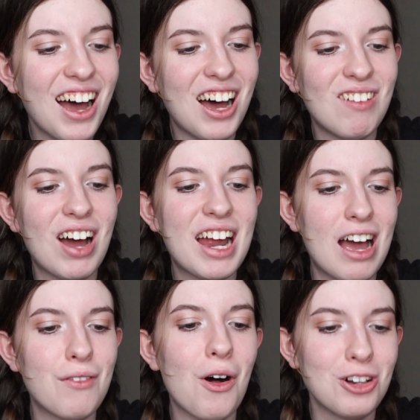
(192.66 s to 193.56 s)
I
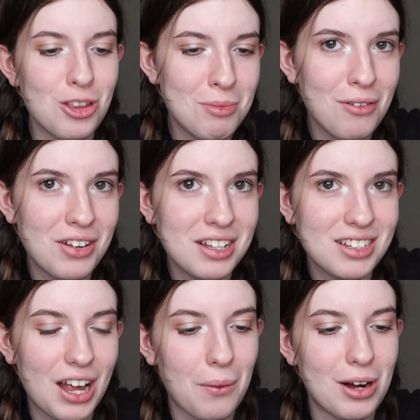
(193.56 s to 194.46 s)
have all the movies
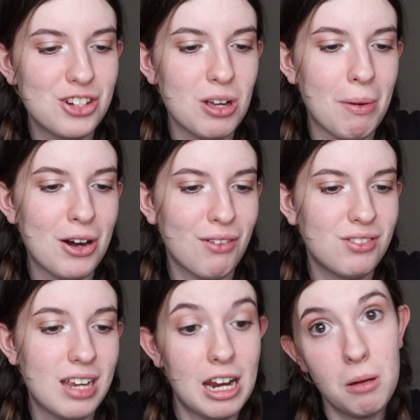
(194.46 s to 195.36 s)
I watched a part
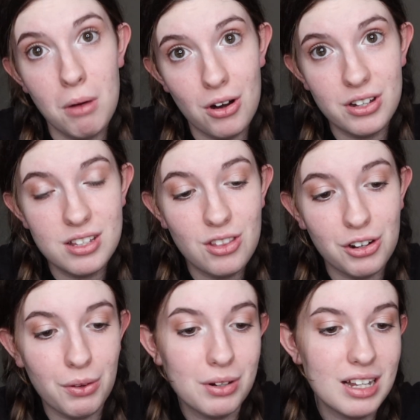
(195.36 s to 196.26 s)
of Dan and Mara's
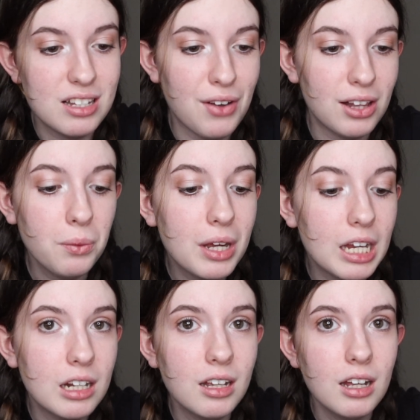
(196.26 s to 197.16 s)
31 Days of
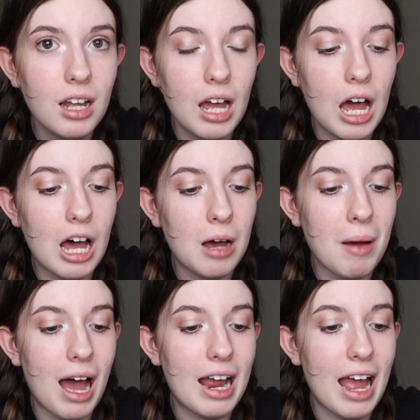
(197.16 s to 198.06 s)
Halloween.
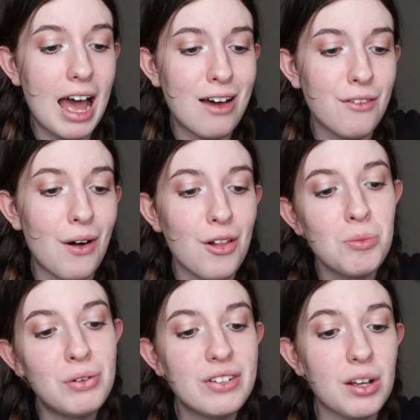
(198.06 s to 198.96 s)
I have all the
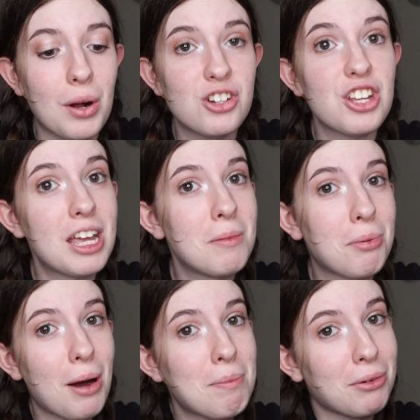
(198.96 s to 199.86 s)
movies I watched in
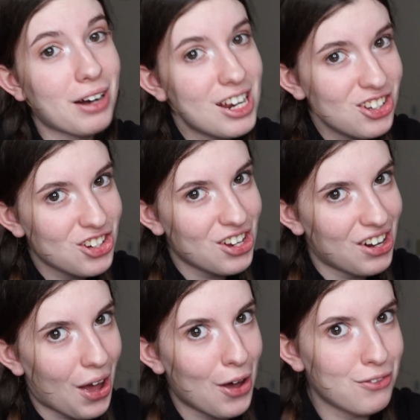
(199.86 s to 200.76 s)

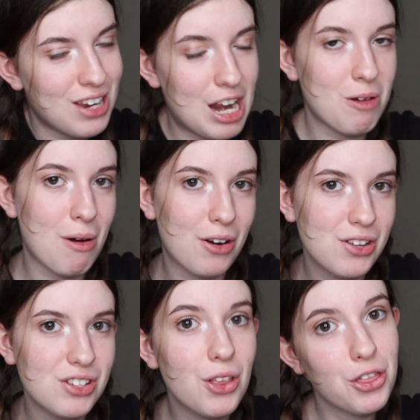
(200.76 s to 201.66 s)
preparation of Dan and
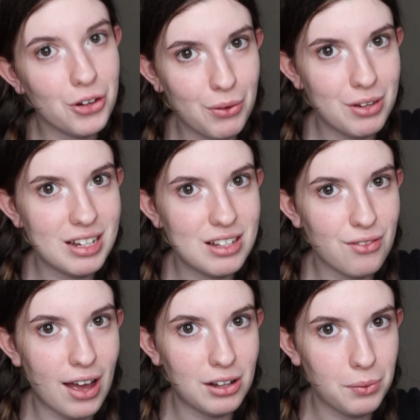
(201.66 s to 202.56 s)
Mara's 31 Days
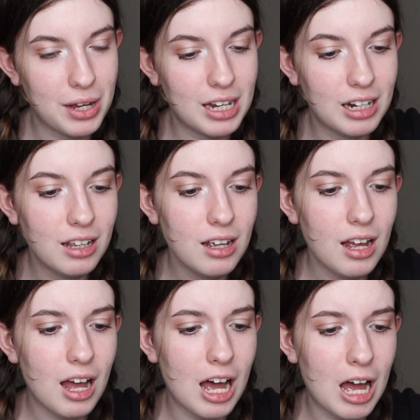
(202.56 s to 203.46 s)
of Halloween.
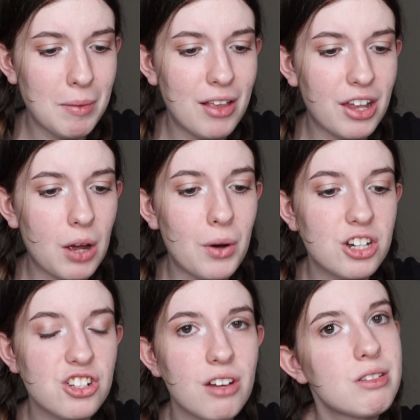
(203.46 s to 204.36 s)
And then I
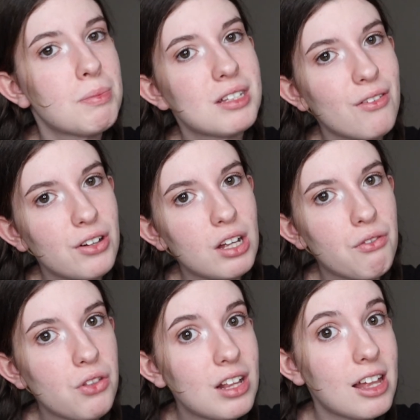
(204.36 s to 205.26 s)
watched stuff specifically
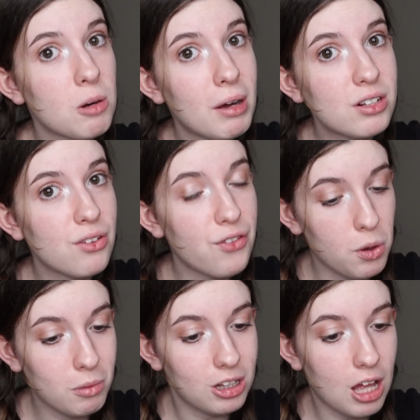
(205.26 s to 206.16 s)
for the Letterboxd
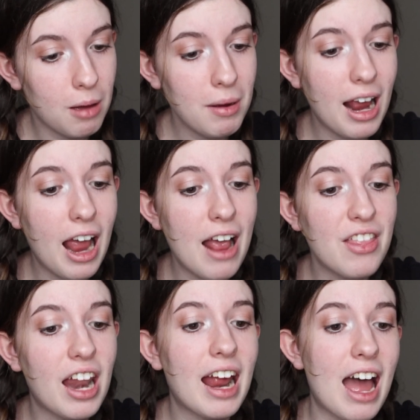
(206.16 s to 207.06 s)
Film Club. And
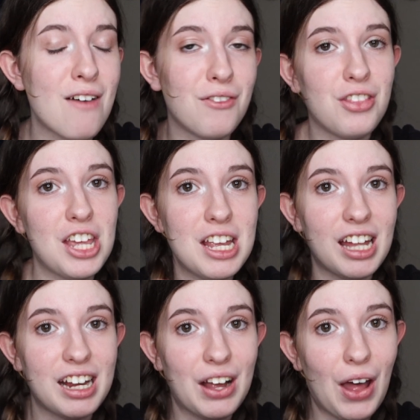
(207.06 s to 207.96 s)
then I have the
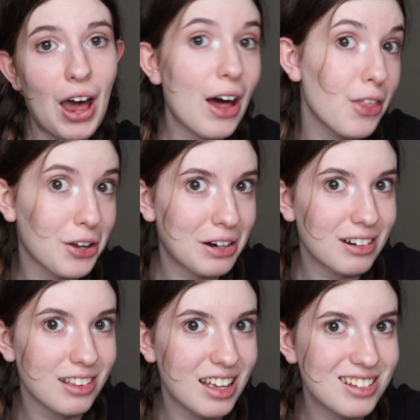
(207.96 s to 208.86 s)
like other
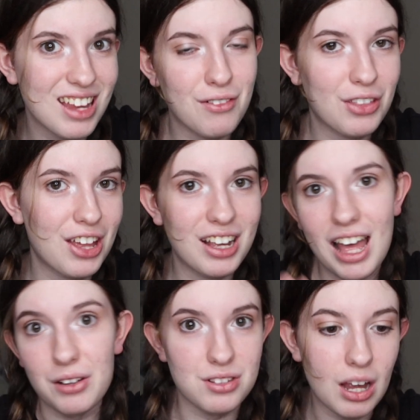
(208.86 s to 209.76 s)
list, everything
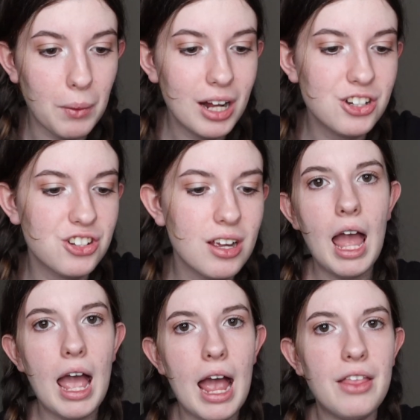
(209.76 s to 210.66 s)
else I watched.
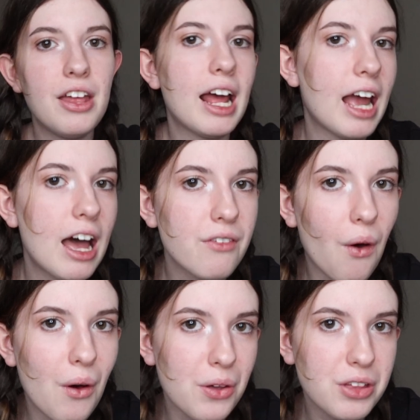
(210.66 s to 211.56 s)
And then I have
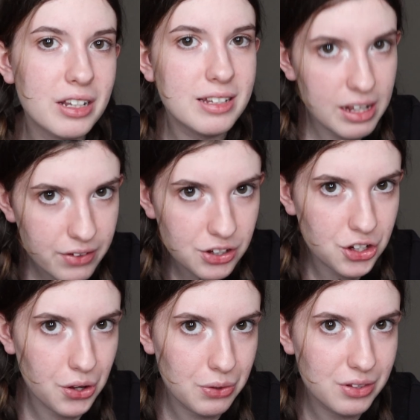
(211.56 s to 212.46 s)
all the TV
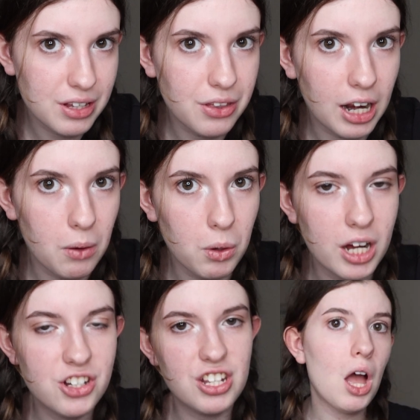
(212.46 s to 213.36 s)
shows that I
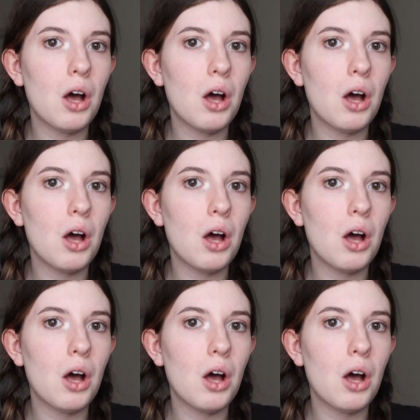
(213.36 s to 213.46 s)
watched.